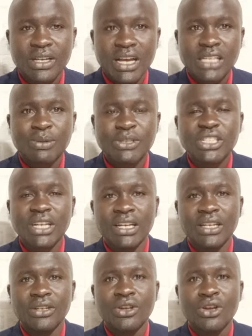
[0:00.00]

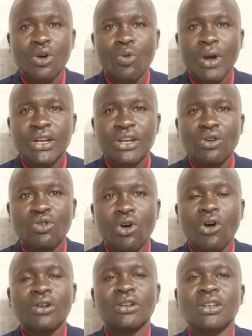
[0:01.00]
especially when
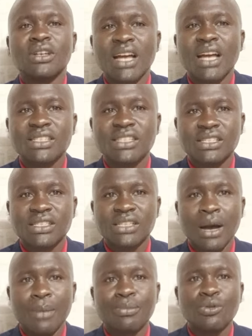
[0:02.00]
God rises
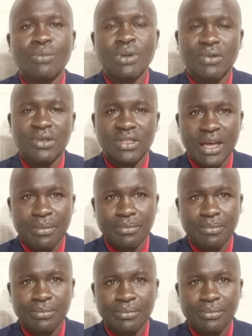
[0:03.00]
up to be with them.